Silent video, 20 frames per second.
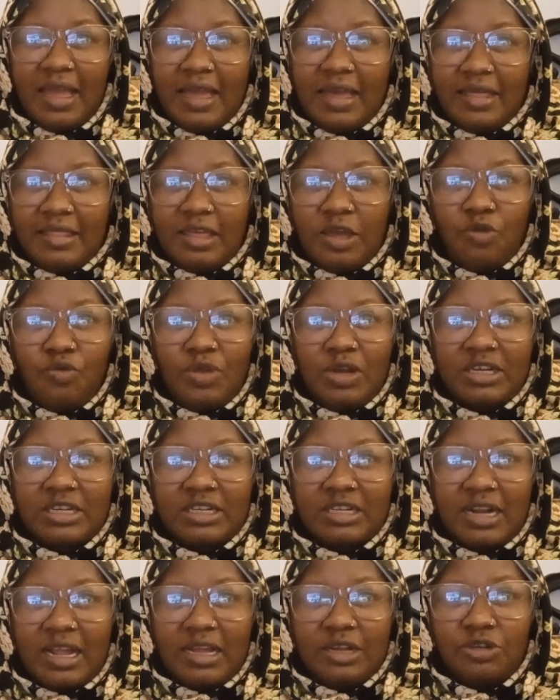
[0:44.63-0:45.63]
They will
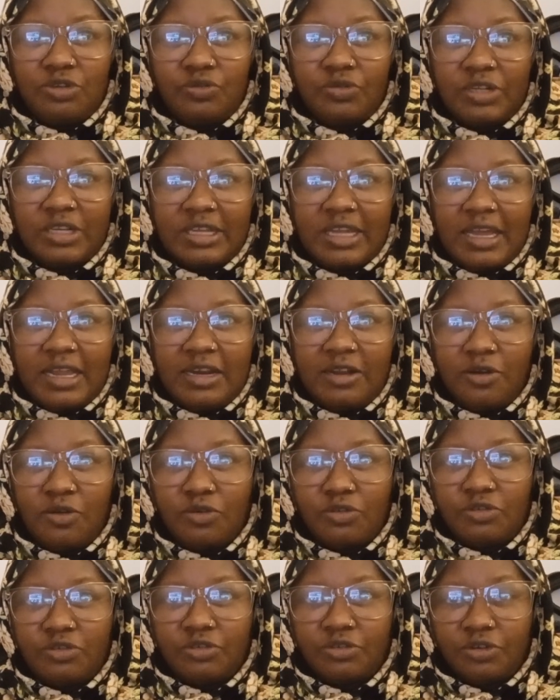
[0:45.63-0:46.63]
try to regain
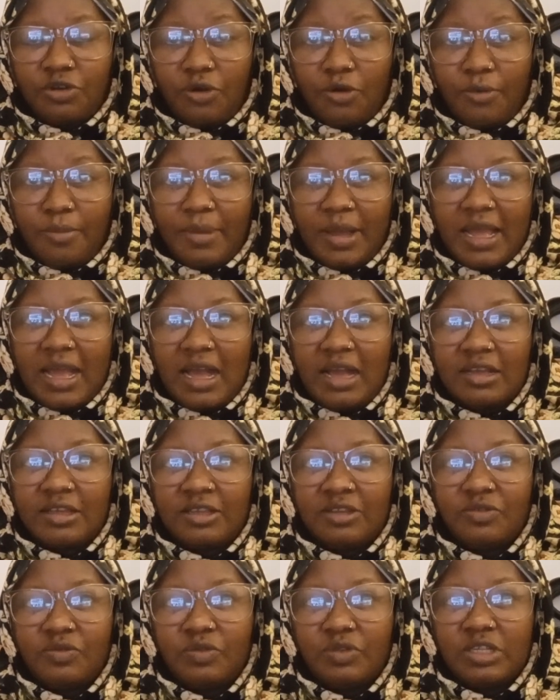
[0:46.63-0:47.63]
control by
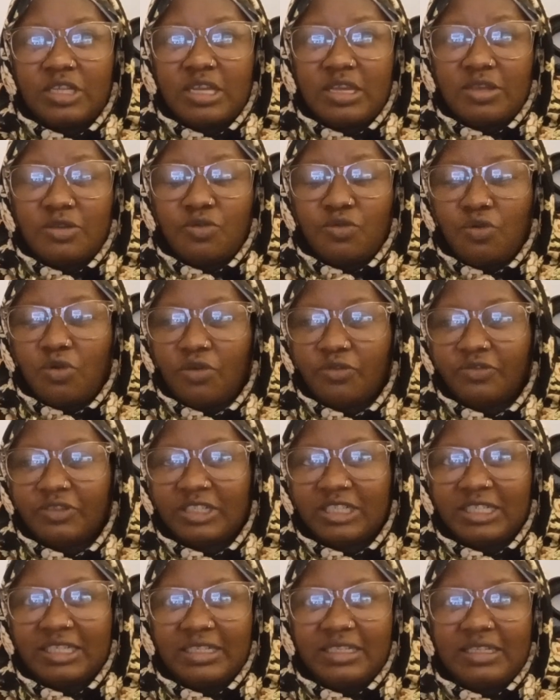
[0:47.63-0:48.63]
accusing you of
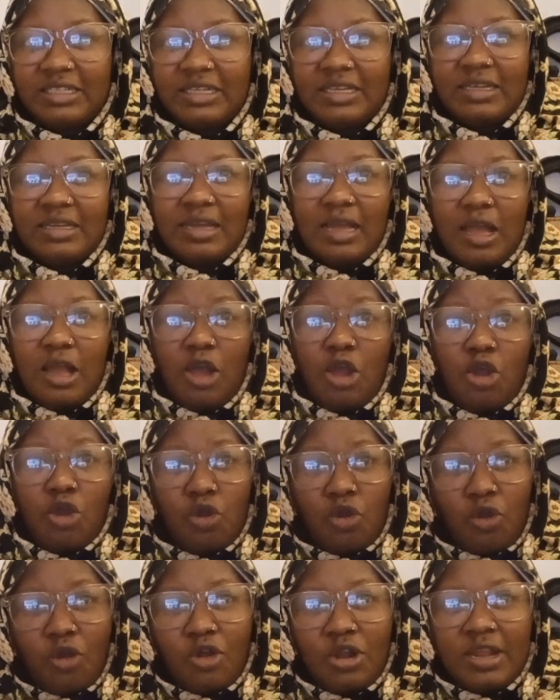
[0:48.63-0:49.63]
cheating,
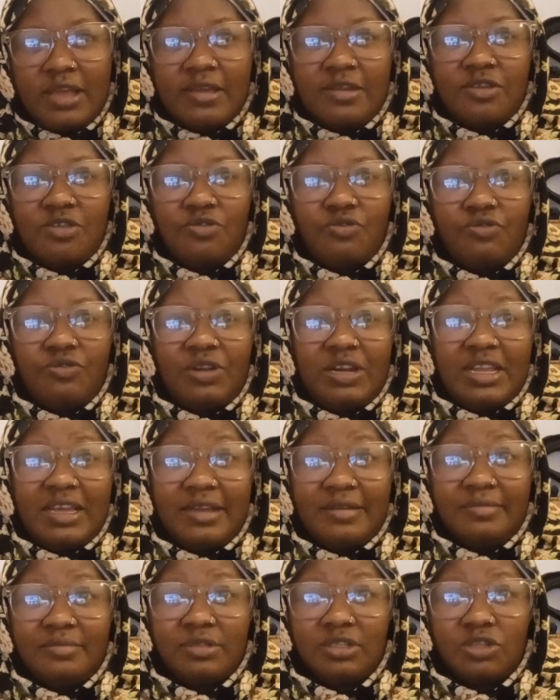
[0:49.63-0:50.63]
calling you
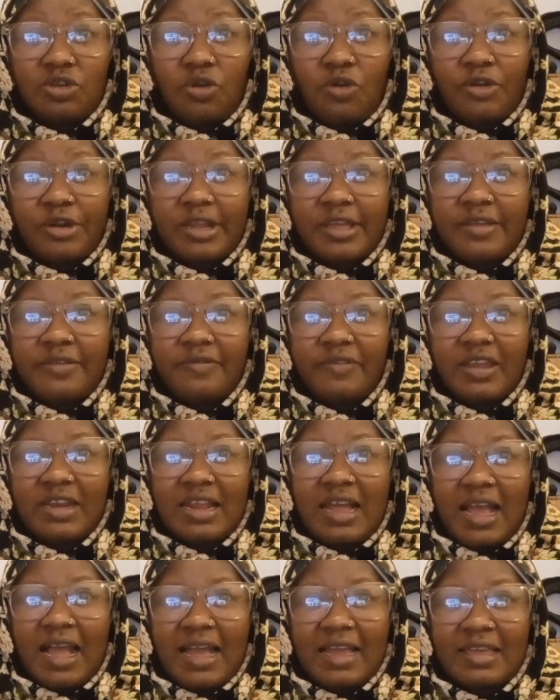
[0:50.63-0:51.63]
names, or even
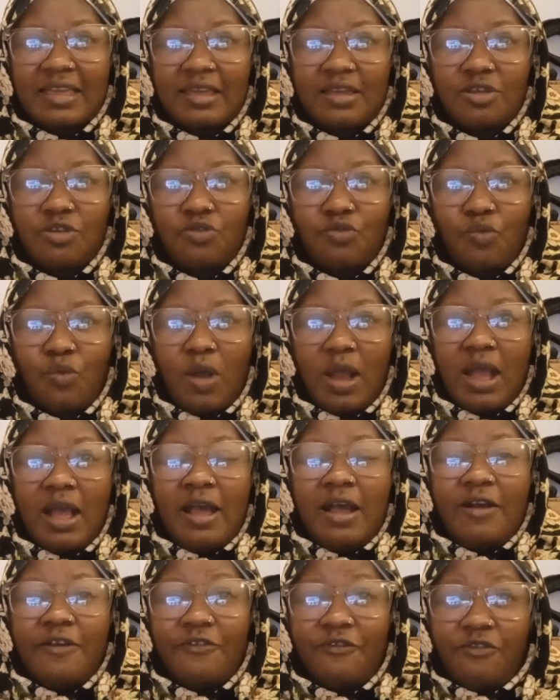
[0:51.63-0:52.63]
hacking your
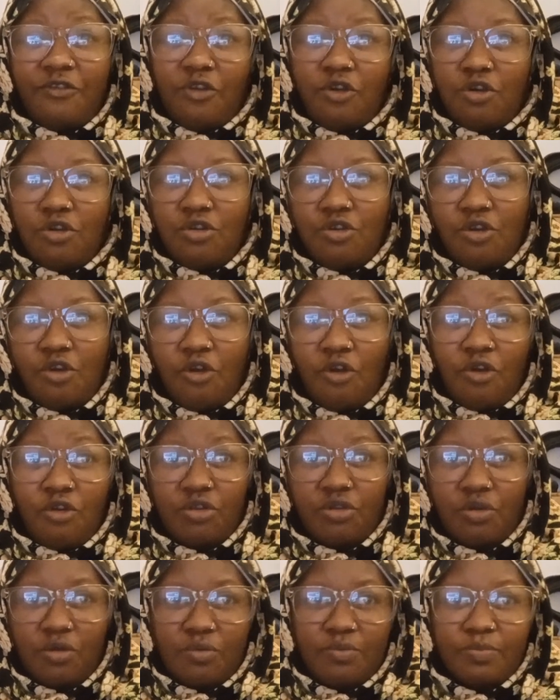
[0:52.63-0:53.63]
phone
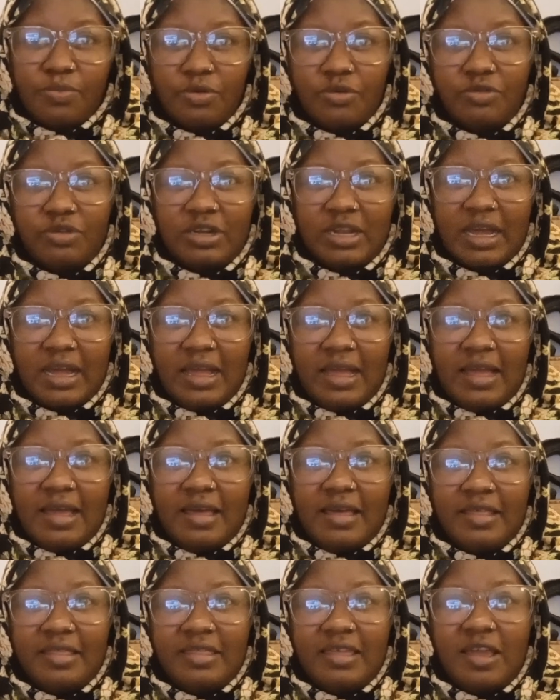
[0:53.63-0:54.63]
or computer.
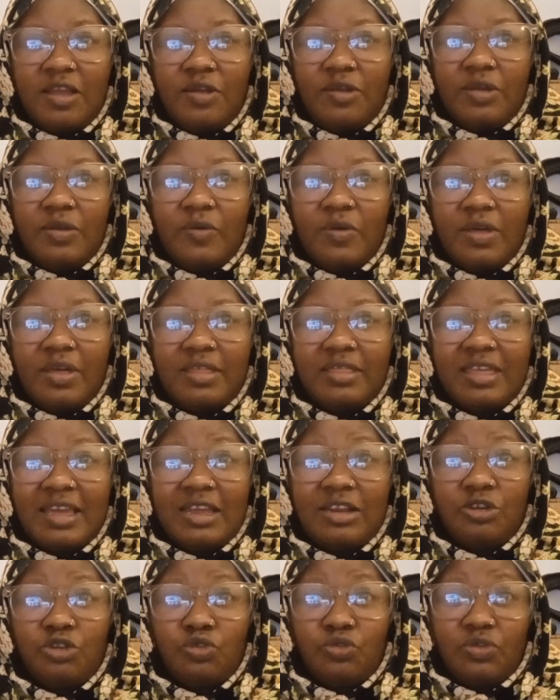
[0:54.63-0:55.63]
They,
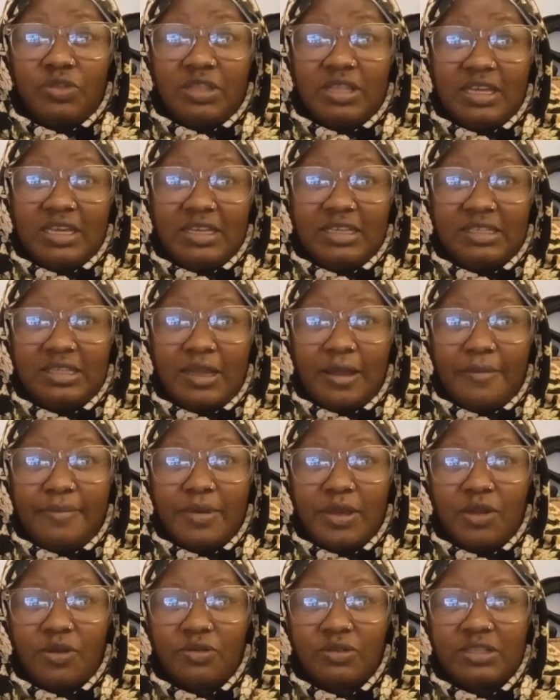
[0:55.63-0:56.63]
they do this
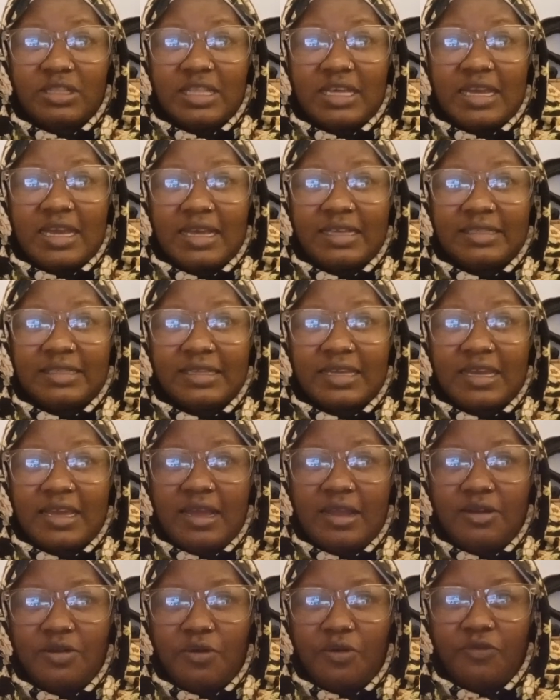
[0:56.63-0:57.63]
because they are
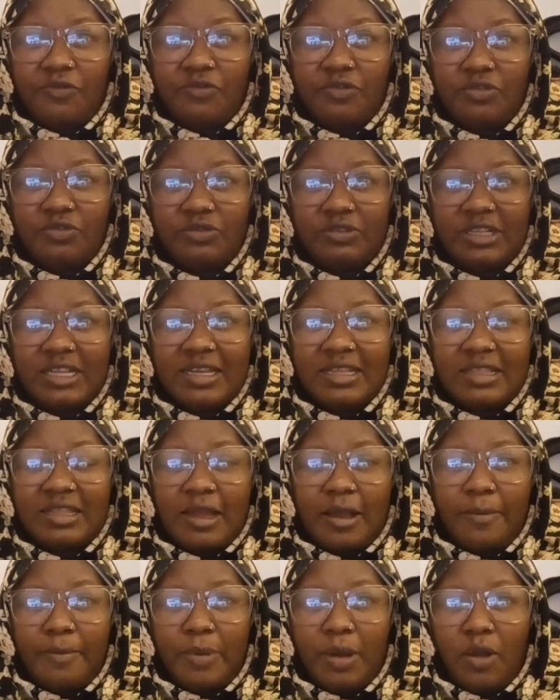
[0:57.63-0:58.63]
scared of losing
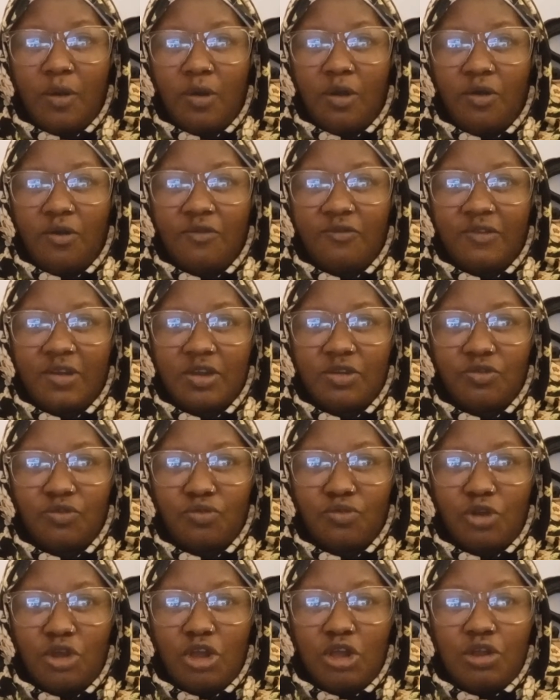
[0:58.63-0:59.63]
their power over you.